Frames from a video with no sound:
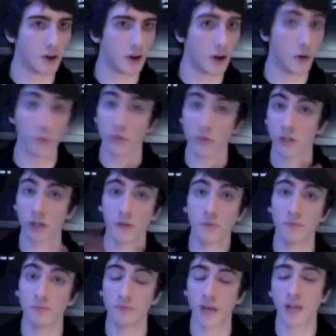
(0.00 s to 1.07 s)
also,
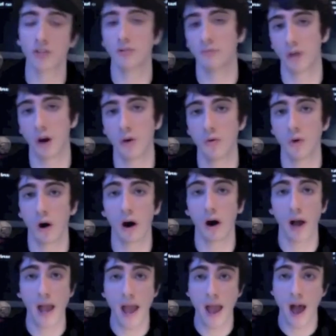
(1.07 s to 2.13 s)
as you know,
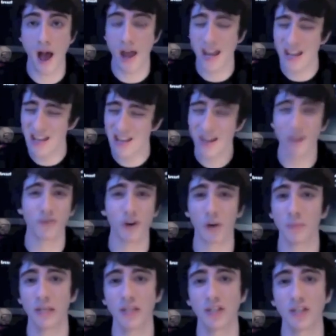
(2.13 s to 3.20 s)
I love
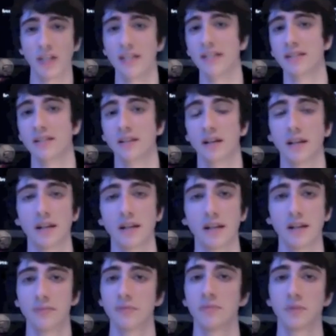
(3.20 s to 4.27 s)
RPGs,
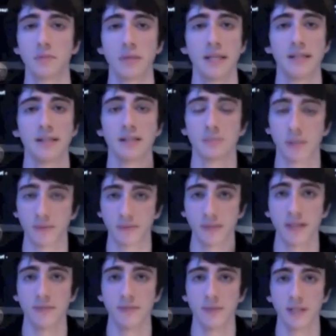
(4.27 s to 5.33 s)
love them to pieces, my
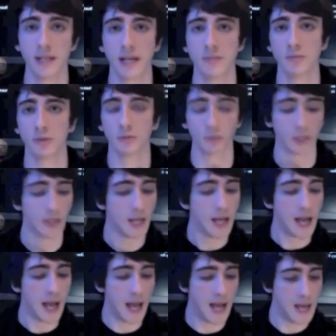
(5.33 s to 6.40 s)
favourite game genre,
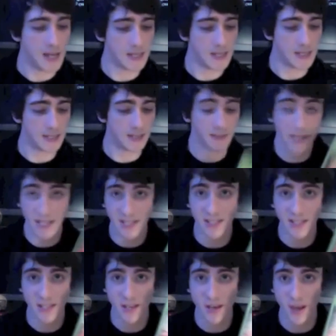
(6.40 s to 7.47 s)
and
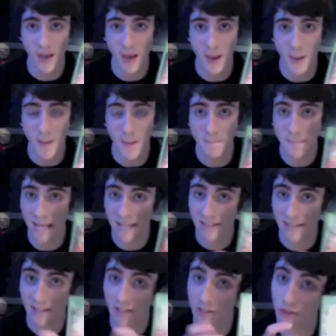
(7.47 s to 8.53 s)
this
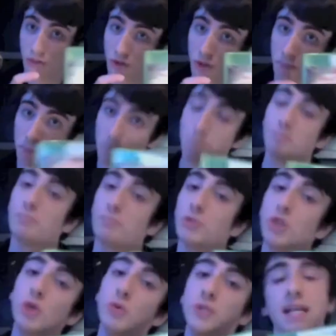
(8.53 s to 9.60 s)
mixed the
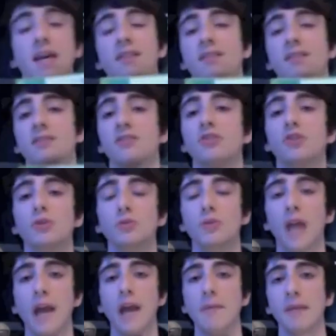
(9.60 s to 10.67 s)
two together, the two
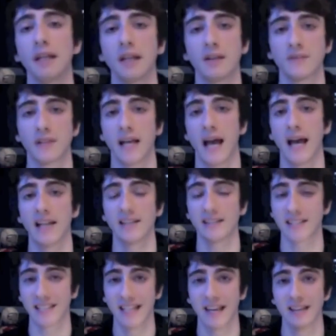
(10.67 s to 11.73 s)
gaming loves I had
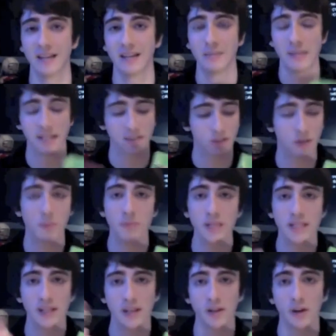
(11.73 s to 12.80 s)
together. It mixed
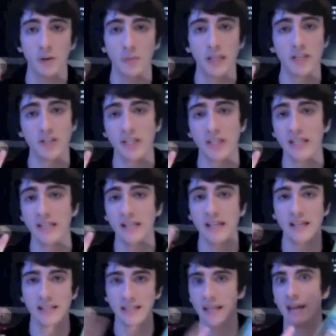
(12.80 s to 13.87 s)
zombies and RPG
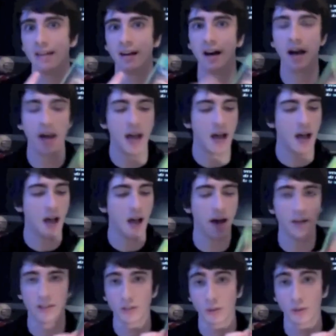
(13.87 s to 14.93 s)
together
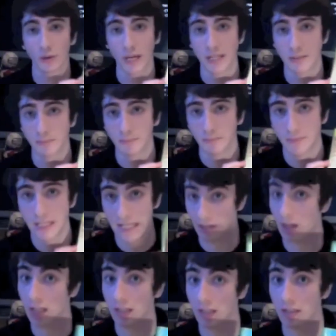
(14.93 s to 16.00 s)
to create Dead
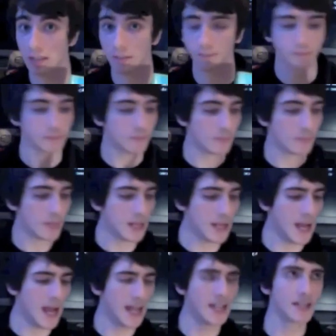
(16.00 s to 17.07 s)
Island.
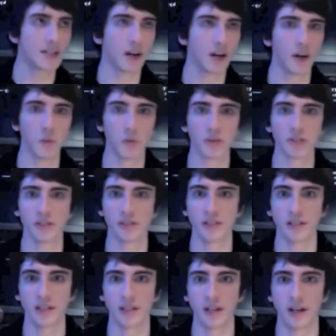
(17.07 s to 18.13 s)
And I wasn't
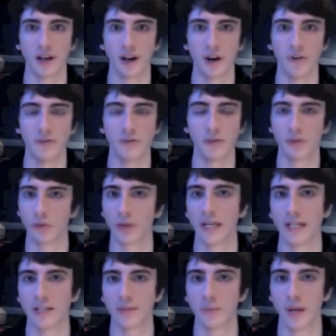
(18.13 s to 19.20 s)

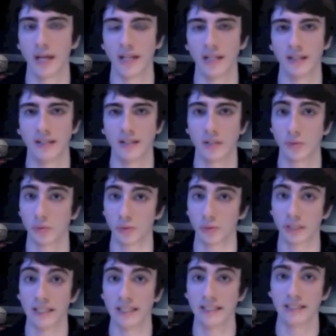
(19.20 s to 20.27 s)
overjoyed when this was
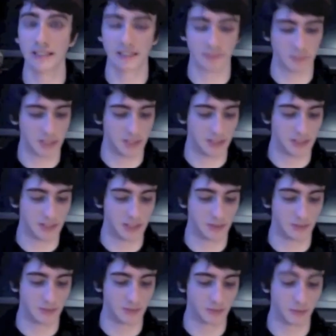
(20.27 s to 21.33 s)
released because the
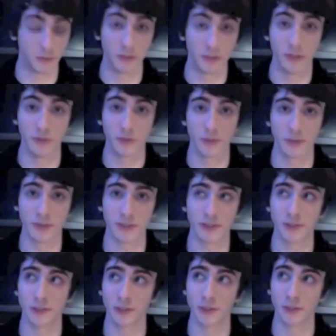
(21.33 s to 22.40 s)
reviews were
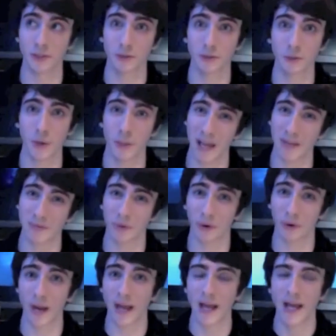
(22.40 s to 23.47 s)
quite bad
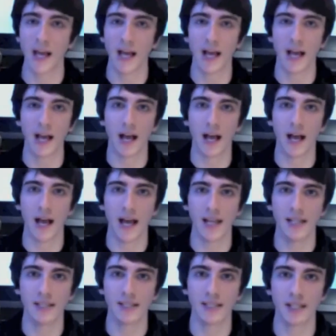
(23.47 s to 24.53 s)
for it.
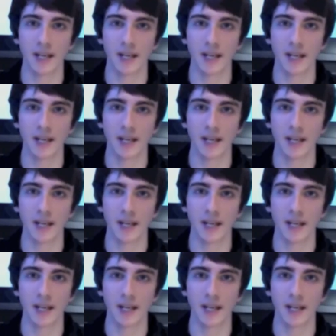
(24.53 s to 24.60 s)
And